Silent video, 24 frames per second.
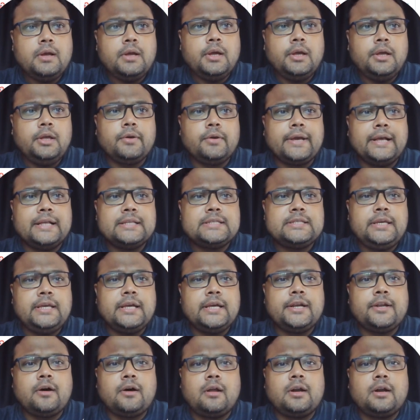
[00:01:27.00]
You can see here
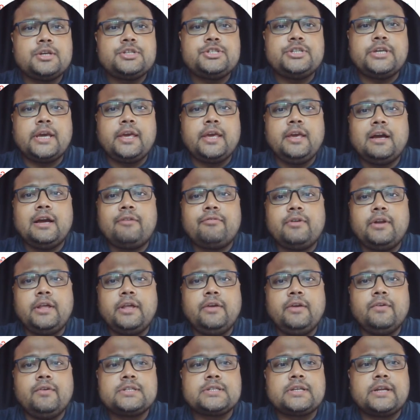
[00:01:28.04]
dollar shaky after
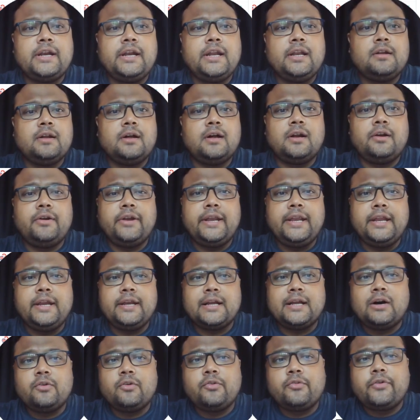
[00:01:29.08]
US credit rating
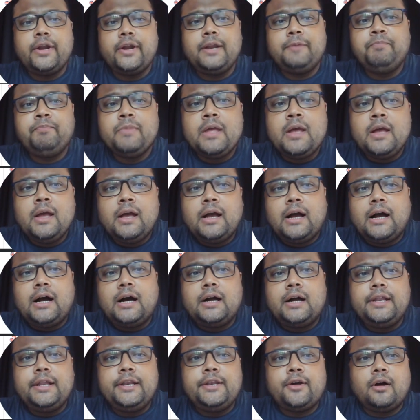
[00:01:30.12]
downgrade.
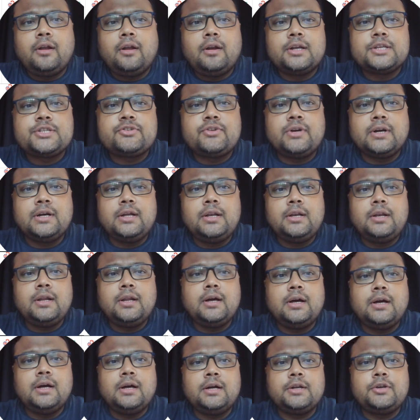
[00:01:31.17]
The dollar
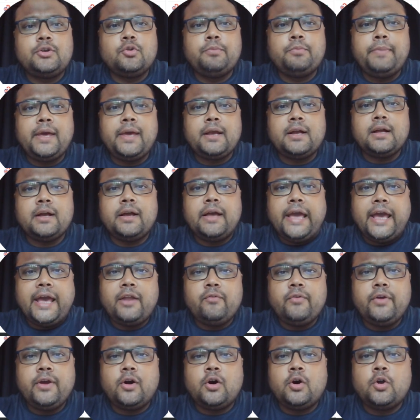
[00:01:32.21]
struggled to make
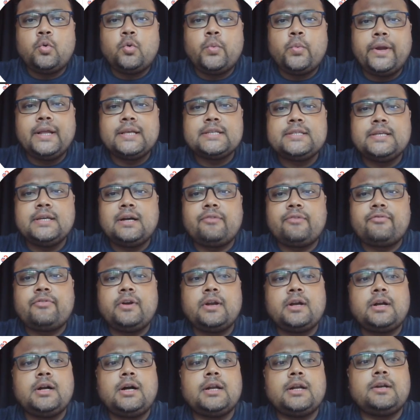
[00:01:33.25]
headway on Wednesday after a
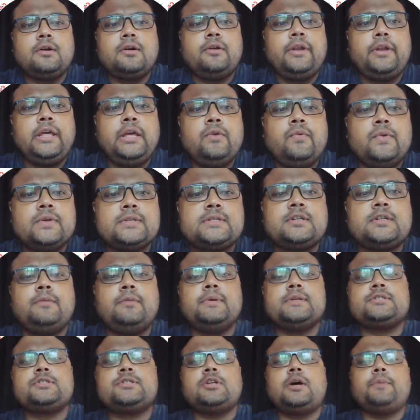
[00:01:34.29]
cut on the US
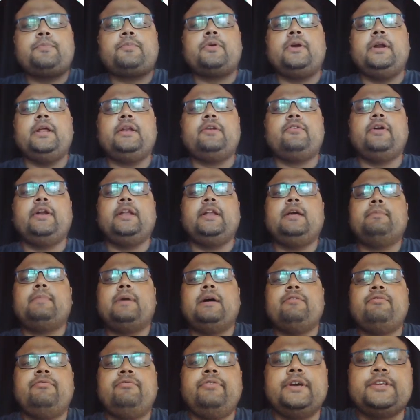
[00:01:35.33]
government stop credit rating by
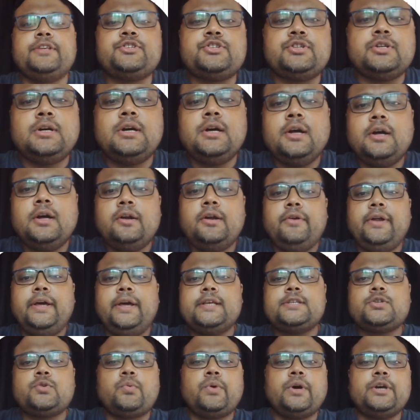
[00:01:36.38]
Fitch
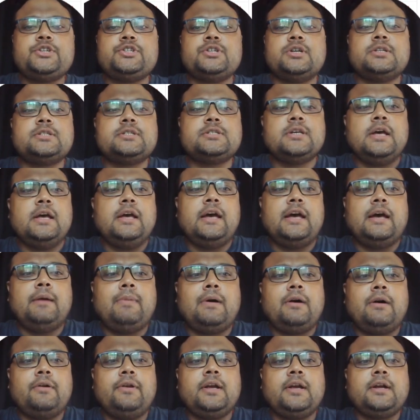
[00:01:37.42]
raised questions
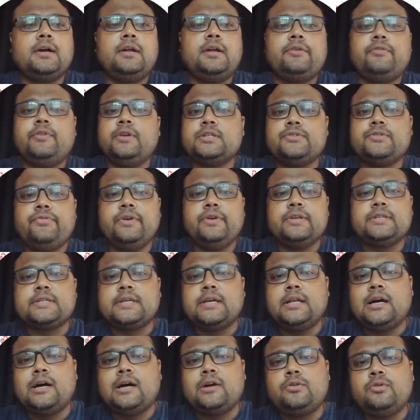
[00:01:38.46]
about the country's
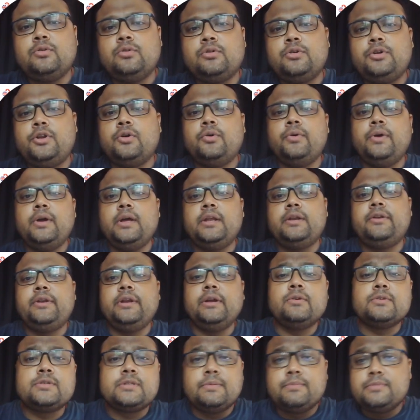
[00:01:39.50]
fiscal outlook, though it
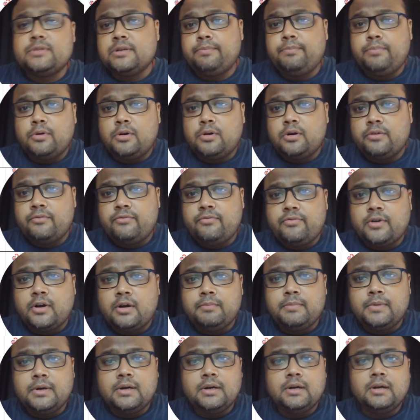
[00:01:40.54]
drew some support
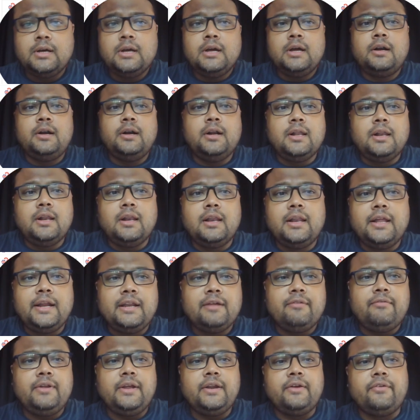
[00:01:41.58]
from a
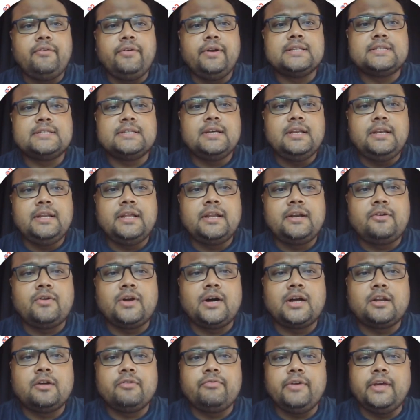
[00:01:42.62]
relatively resilient
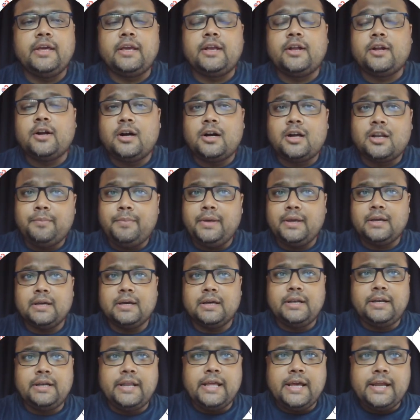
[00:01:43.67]
run of economic
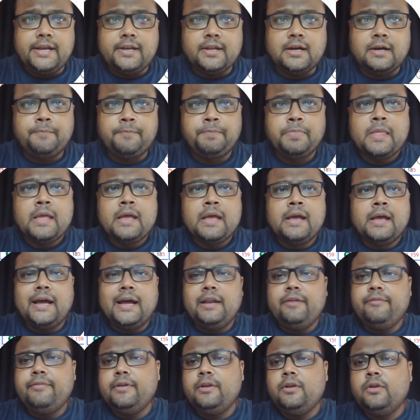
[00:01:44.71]
data. And
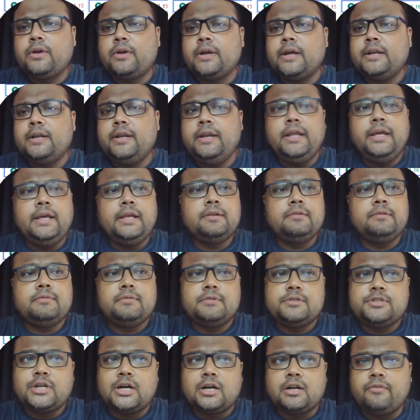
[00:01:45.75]
if you look at the
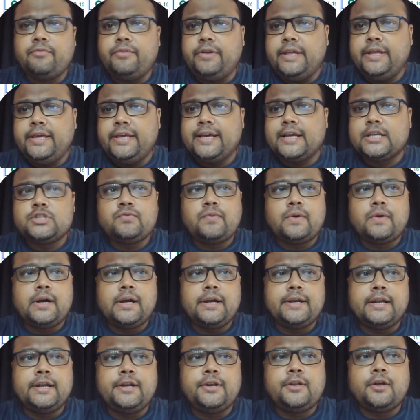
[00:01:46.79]
chart of DXY,
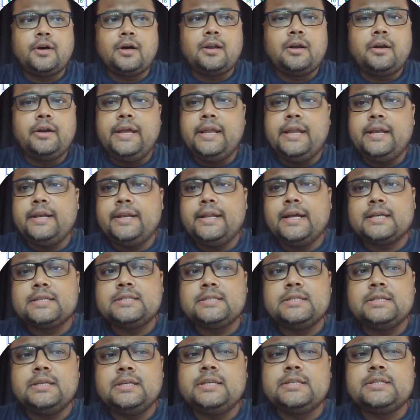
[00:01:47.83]
then dollar
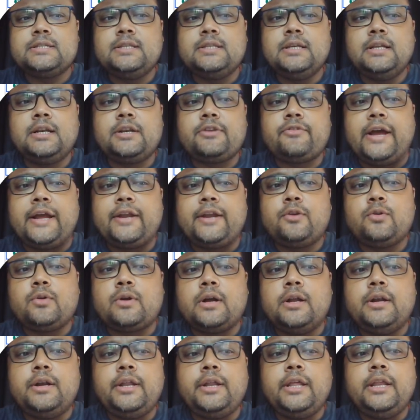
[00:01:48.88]
index is still trying to
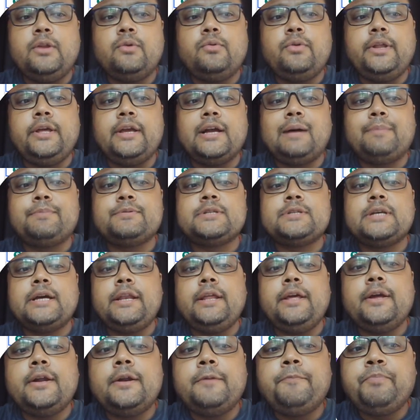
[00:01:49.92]
continue the upside
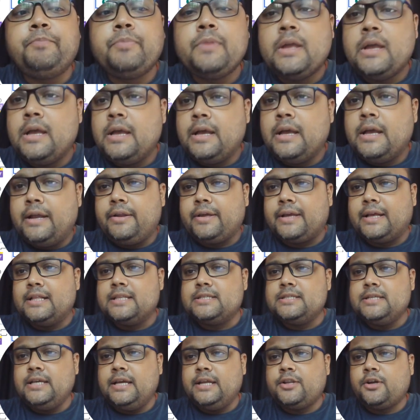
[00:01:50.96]
here. And you can
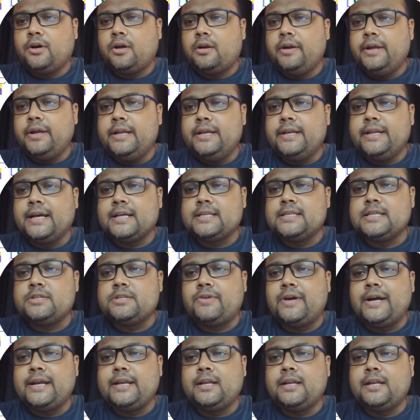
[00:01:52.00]
see dollar index is
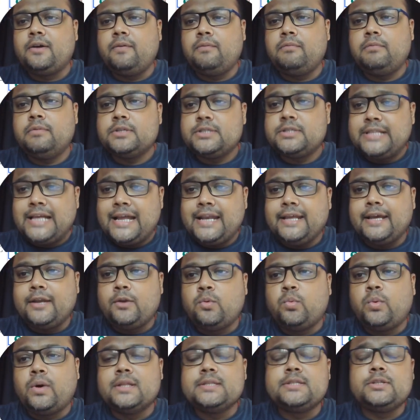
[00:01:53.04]
right now standing at
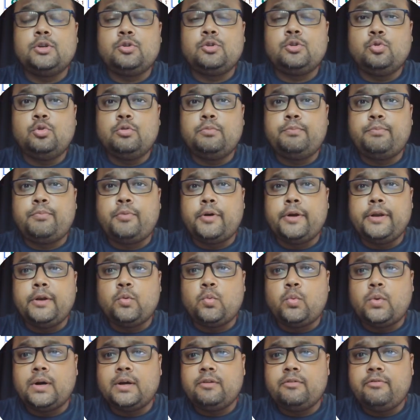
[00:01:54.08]

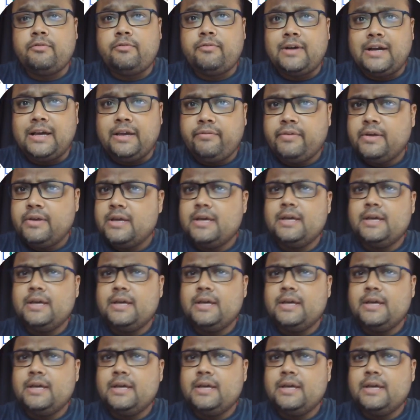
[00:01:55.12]
102.15.